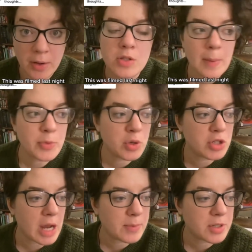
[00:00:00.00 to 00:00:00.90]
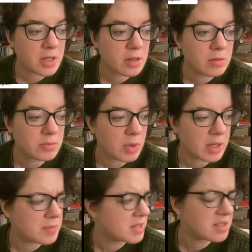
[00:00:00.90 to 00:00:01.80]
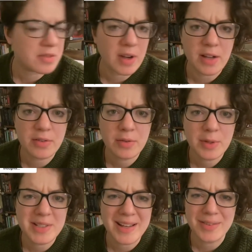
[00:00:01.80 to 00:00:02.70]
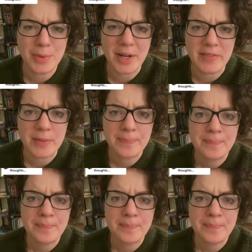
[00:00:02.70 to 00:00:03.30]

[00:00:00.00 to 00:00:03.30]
So up through chapter, what, 65 we said? Whatever.